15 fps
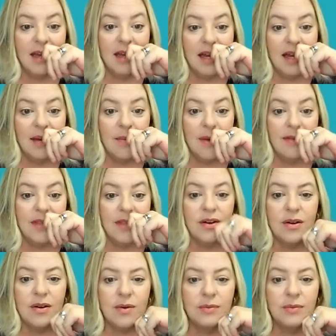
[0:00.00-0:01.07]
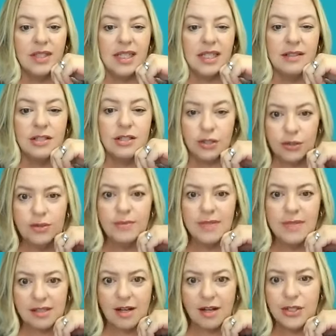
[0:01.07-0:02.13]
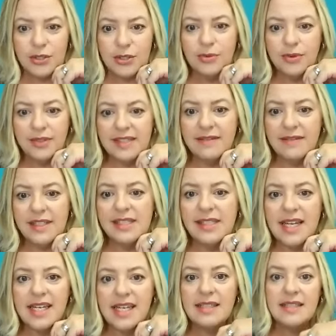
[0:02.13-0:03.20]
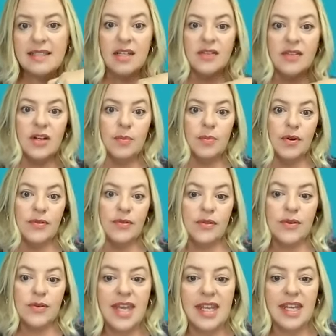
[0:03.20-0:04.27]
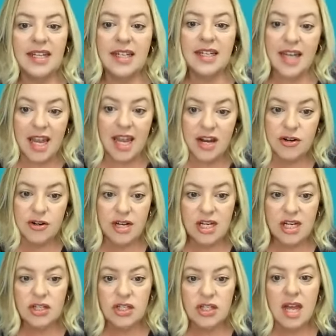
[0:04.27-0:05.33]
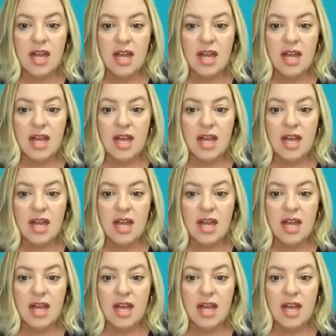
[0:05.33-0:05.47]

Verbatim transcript: Um, there are only two massage schools in the state. They're both located in Anchorage.